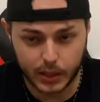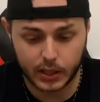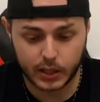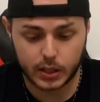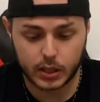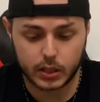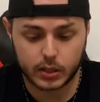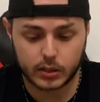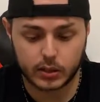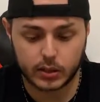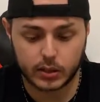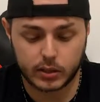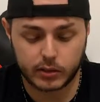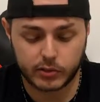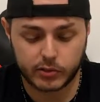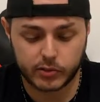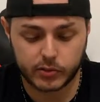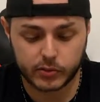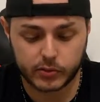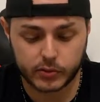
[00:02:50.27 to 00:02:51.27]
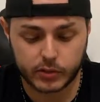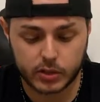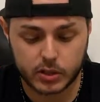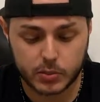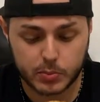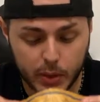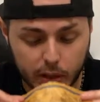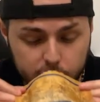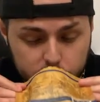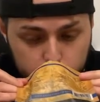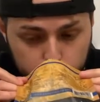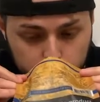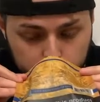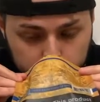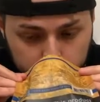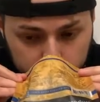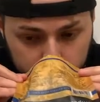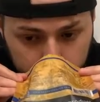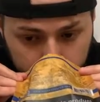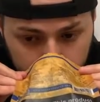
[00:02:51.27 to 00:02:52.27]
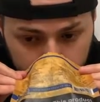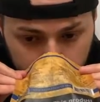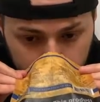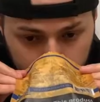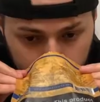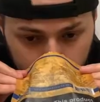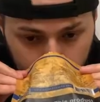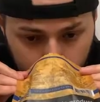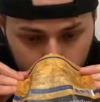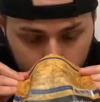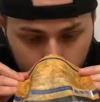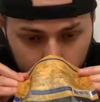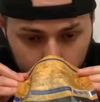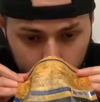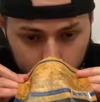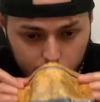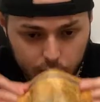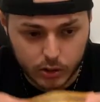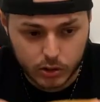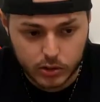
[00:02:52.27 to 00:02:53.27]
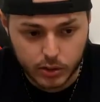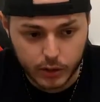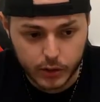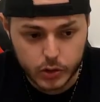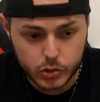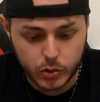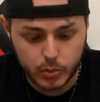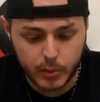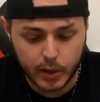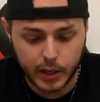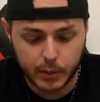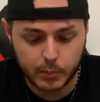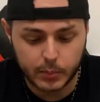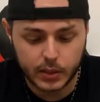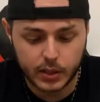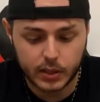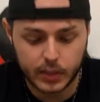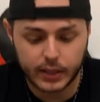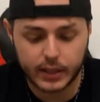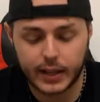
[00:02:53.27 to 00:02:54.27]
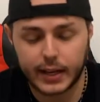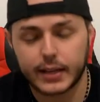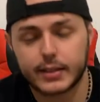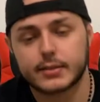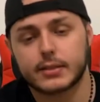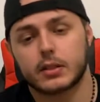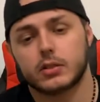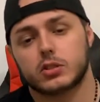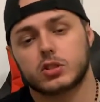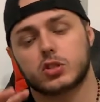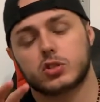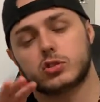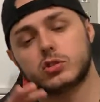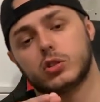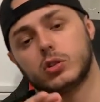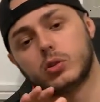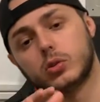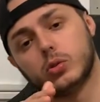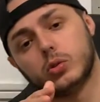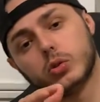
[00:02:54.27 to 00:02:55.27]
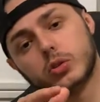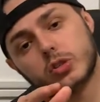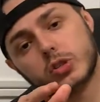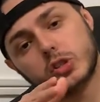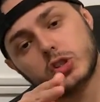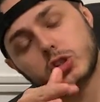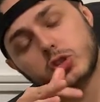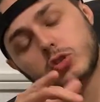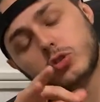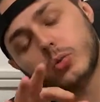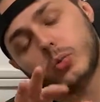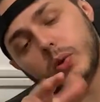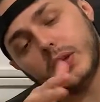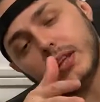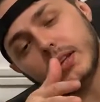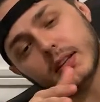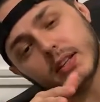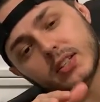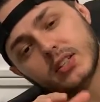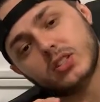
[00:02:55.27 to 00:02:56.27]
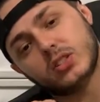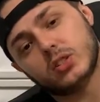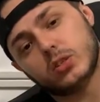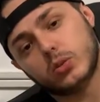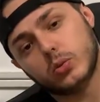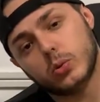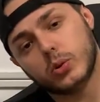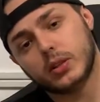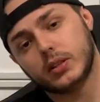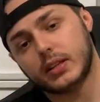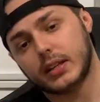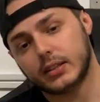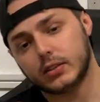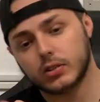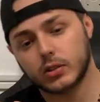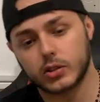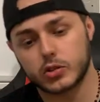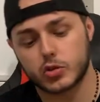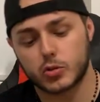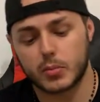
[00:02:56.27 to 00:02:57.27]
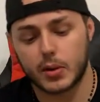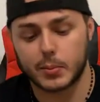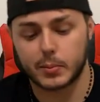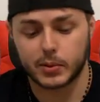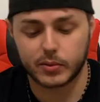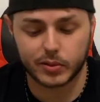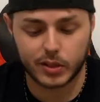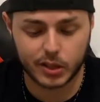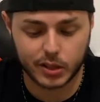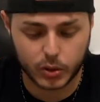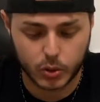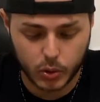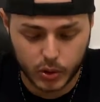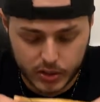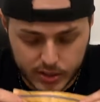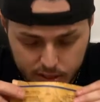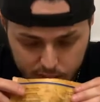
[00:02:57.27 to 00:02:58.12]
But the smell is really good. It does remind me, it has a subtle sweetness to it that does remind me of the liqueur